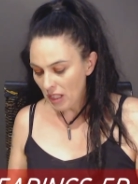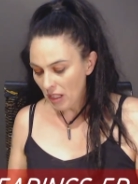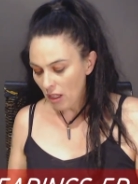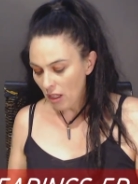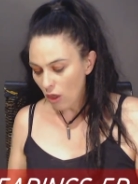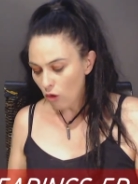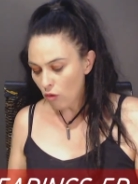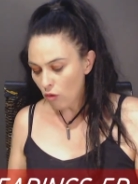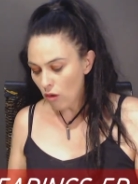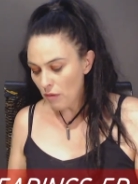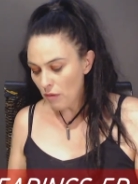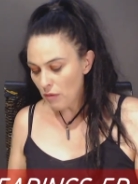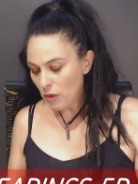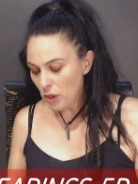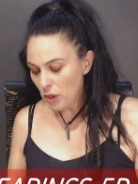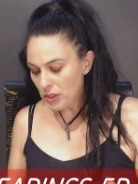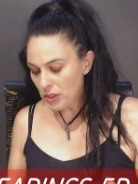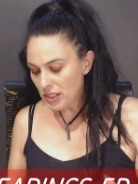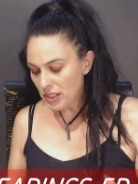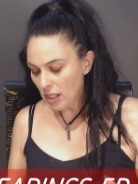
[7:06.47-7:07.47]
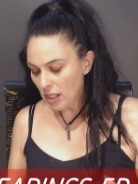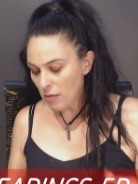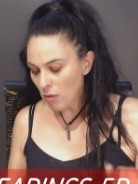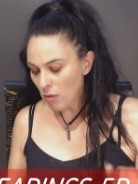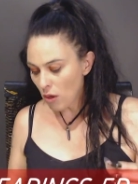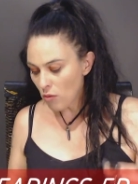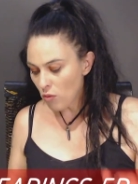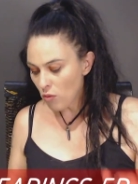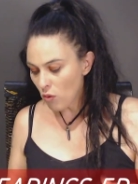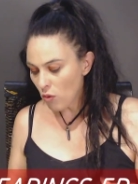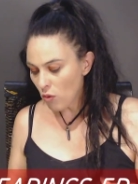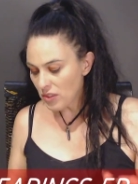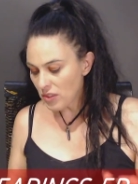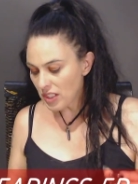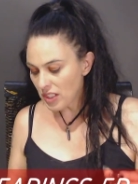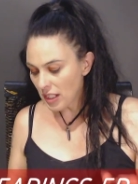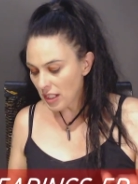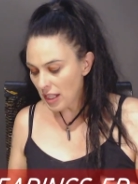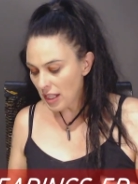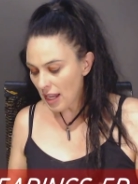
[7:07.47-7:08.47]
Reverse, Gebo warns
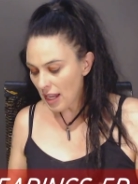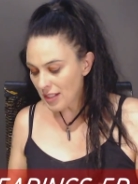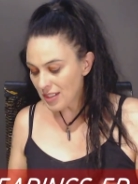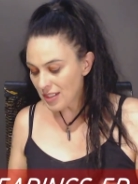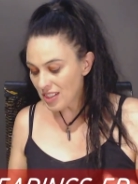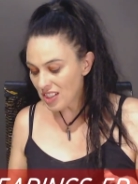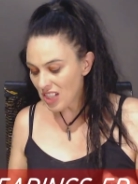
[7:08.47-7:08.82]
against